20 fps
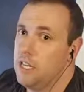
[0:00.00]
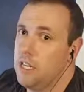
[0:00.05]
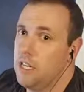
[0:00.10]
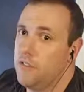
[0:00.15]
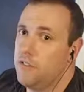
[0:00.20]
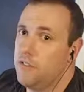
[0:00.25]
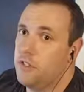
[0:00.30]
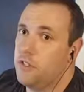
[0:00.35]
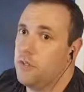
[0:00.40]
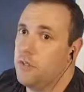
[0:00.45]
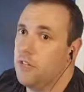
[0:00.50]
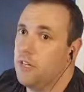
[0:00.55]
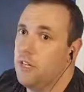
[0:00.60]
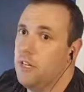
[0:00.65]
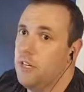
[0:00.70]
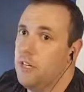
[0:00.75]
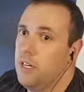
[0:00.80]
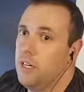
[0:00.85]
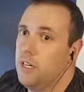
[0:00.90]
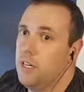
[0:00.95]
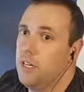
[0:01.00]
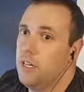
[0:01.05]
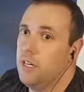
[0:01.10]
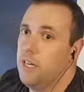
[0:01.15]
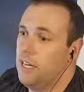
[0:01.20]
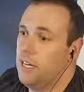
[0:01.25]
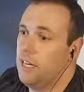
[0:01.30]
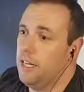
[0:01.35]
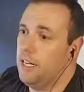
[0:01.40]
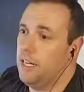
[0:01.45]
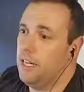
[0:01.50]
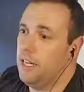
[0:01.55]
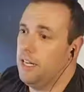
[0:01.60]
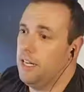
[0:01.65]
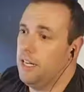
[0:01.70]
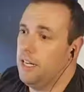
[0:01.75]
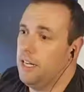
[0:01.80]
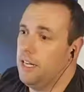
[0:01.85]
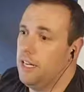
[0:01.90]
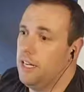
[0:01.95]
door.
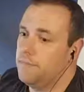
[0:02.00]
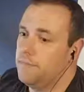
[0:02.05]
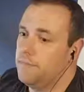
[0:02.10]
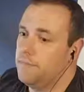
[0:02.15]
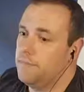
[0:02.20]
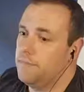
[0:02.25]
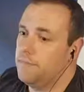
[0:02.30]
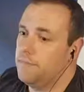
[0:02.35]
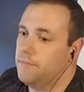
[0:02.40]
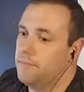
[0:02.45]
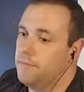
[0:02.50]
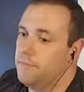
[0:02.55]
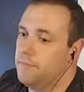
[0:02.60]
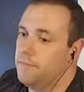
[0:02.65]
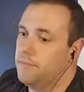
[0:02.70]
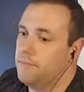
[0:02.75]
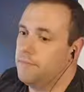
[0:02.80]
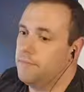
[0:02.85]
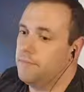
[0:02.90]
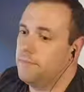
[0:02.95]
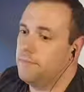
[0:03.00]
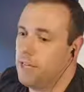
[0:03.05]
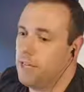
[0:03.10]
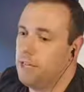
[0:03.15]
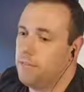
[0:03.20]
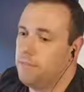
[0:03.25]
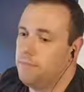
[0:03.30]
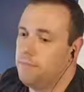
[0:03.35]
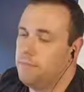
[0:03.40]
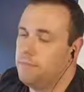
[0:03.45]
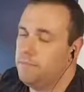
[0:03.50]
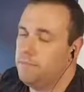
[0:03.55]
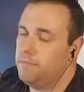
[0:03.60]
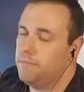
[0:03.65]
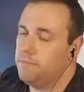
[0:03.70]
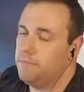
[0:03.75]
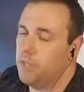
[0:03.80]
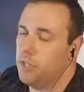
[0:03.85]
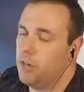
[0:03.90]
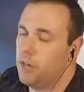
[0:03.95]
There are
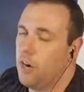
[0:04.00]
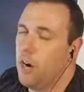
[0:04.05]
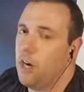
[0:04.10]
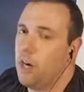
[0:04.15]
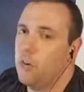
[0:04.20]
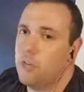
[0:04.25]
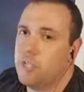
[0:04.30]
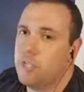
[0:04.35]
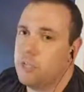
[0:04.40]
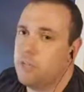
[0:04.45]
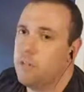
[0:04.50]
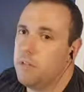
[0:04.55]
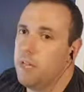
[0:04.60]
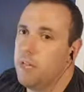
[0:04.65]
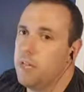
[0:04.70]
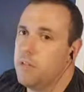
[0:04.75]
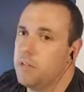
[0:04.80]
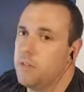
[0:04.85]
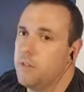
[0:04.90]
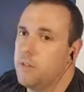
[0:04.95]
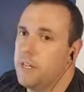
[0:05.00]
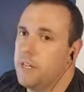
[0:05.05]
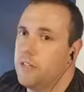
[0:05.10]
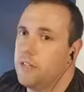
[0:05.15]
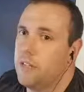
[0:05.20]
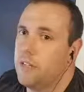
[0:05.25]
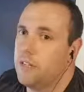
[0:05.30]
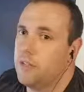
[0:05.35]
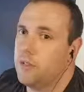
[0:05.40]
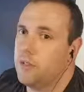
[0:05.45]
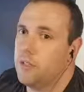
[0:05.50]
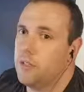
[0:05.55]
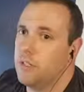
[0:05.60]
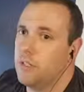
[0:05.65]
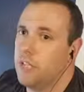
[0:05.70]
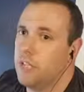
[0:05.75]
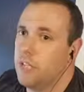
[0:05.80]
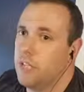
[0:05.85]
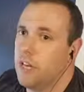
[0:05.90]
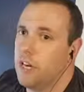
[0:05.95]
hardware suppliers around, like
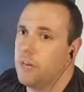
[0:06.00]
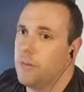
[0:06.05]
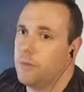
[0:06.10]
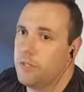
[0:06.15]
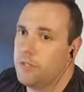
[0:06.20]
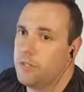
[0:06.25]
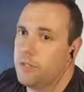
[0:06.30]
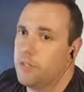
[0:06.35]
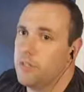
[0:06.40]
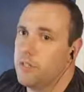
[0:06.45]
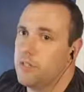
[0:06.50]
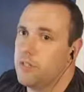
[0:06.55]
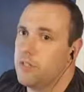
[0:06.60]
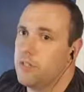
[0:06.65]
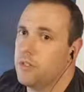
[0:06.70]
hardware stores or